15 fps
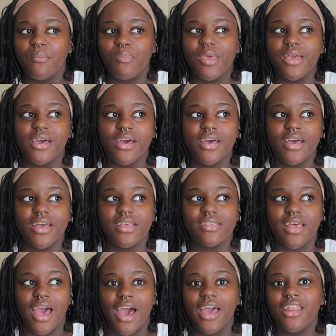
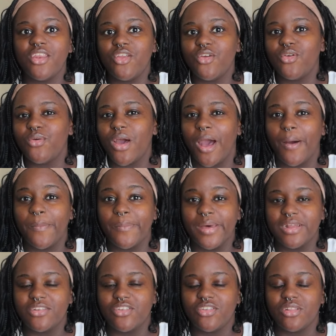because I knew how
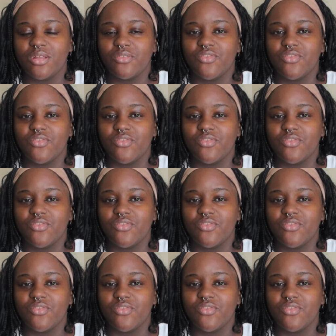much the